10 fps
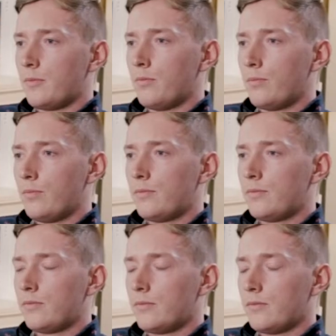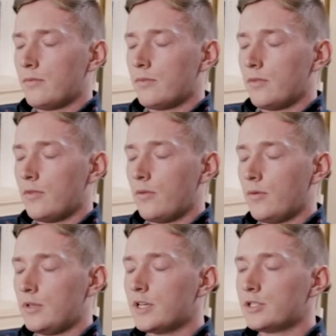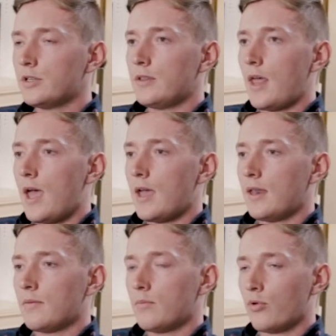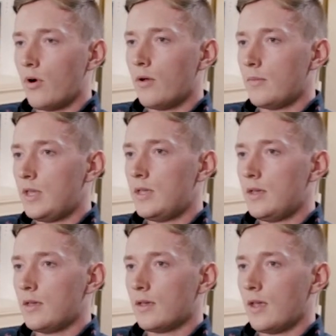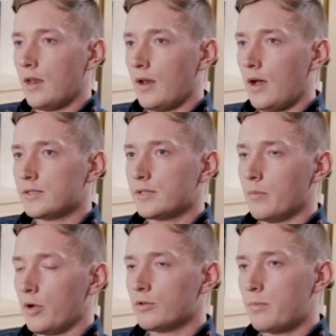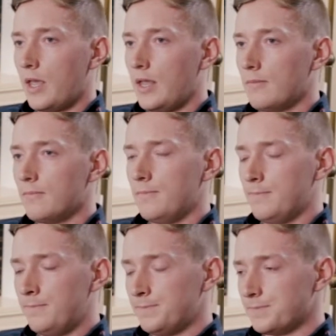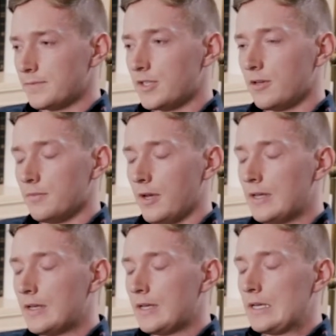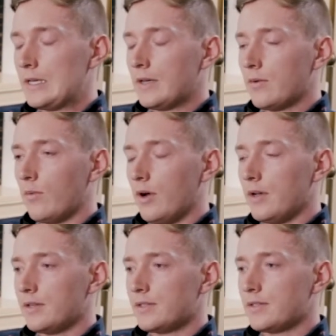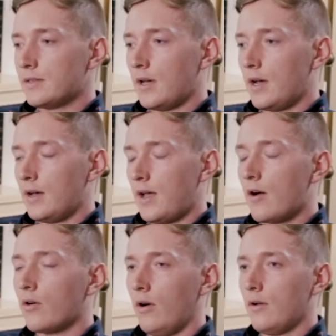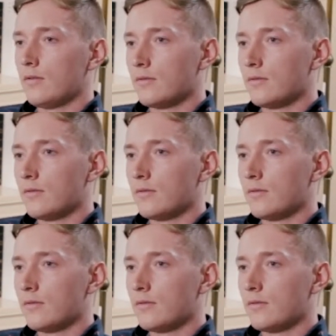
the addiction that brought me and us the most pain, excuse me, was alcohol.